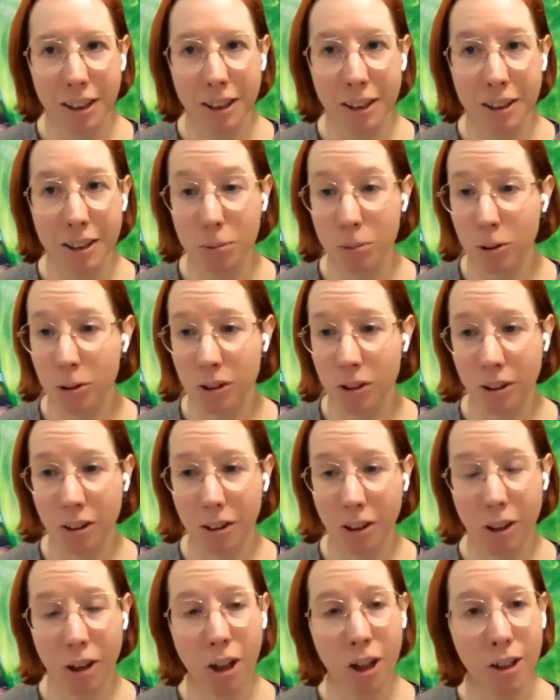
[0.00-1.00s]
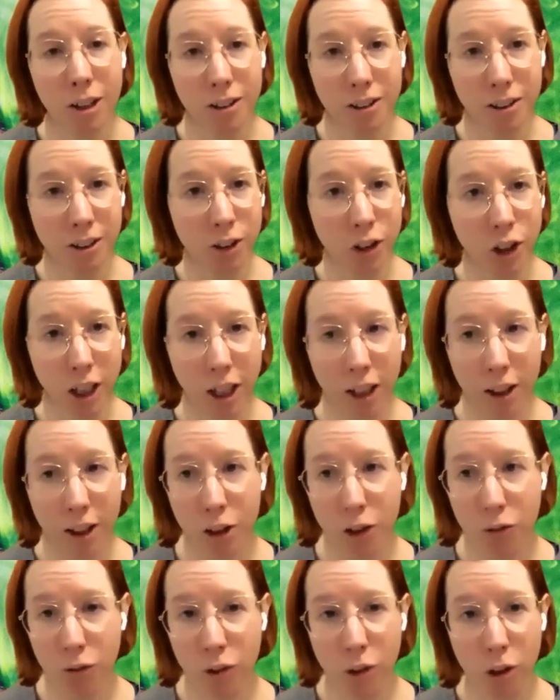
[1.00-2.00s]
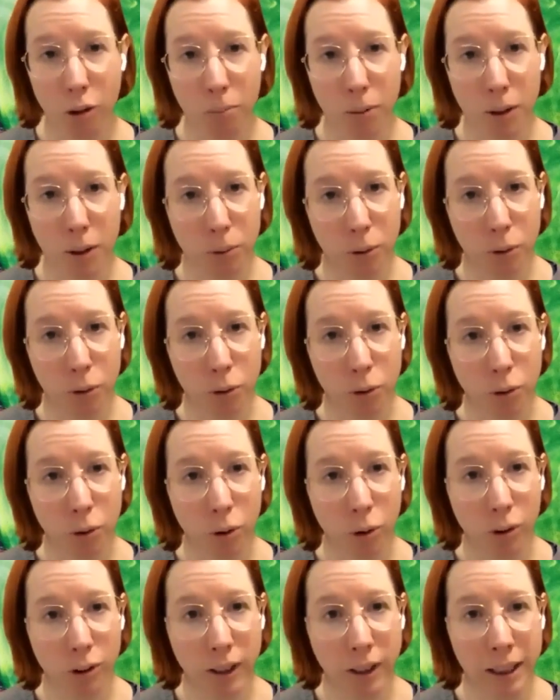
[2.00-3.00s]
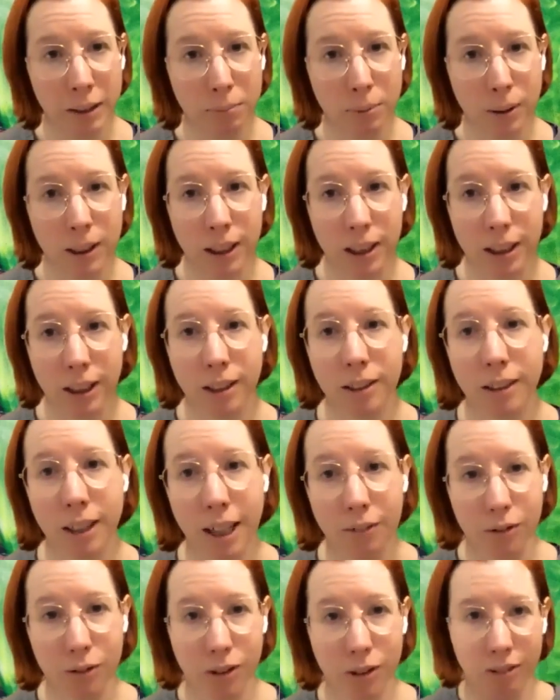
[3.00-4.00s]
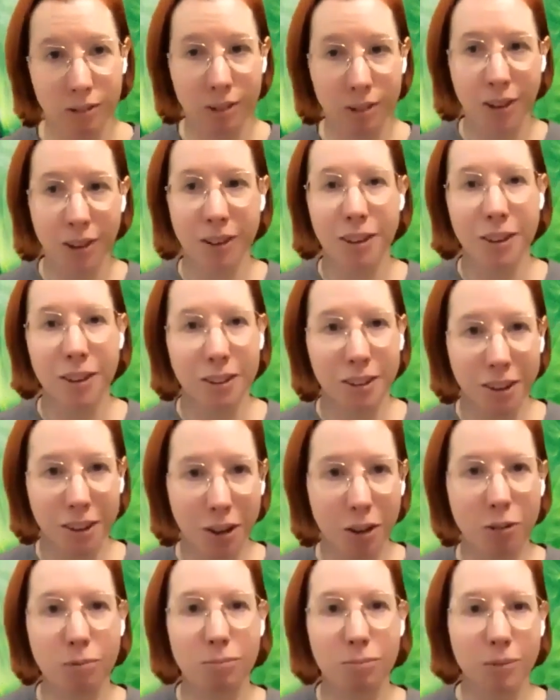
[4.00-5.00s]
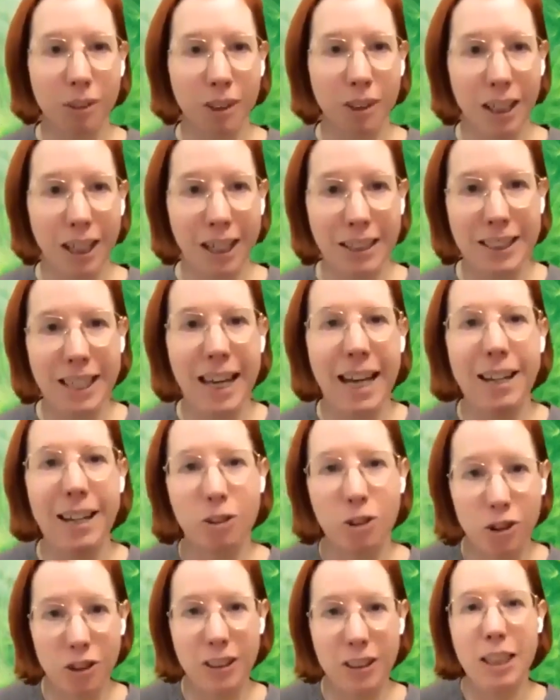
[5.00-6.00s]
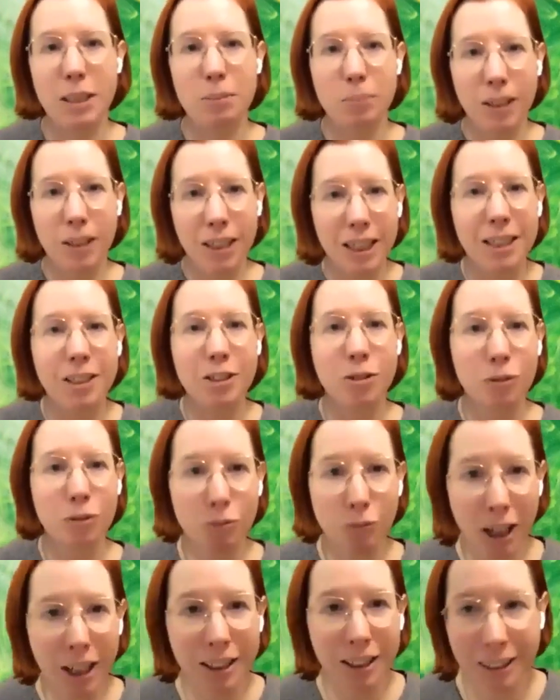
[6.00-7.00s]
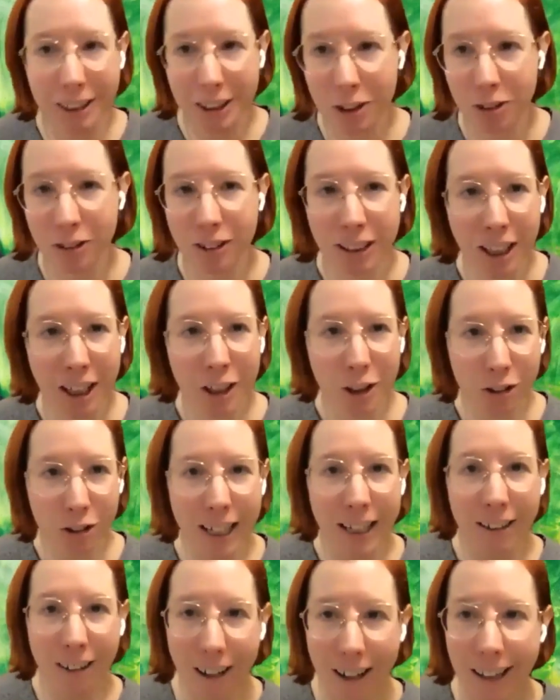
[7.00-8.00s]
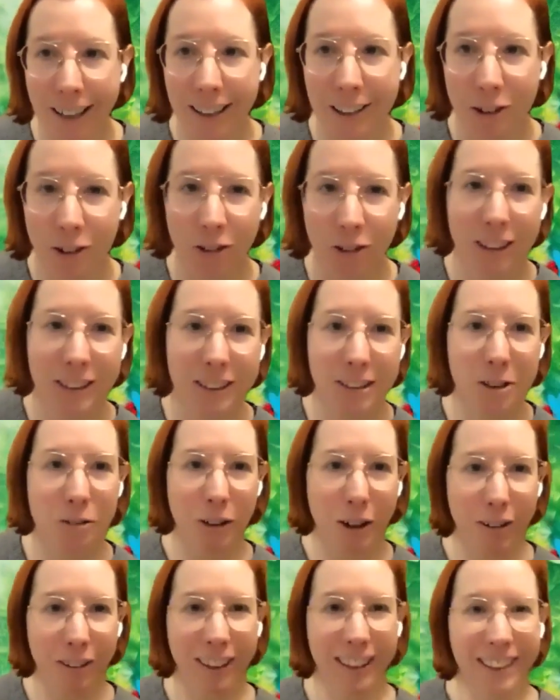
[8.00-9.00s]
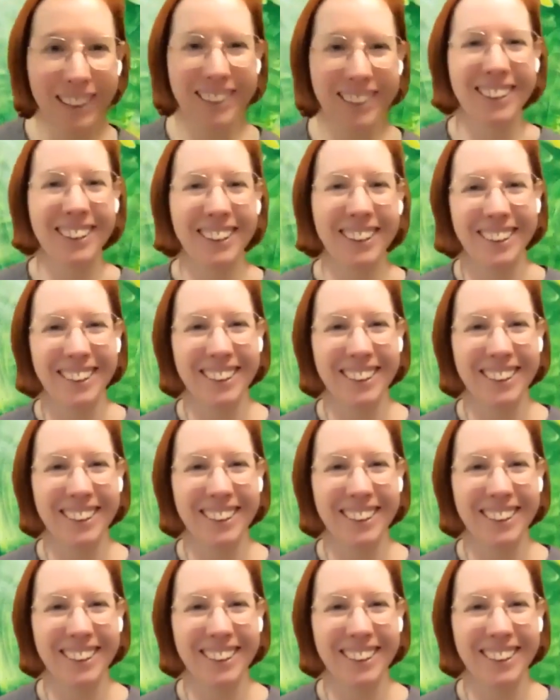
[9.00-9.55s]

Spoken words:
I suppose a constant challenge for all people who hold IP and have to, you know, and can't just keep it hidden, right? Like you can't hide your itinerary.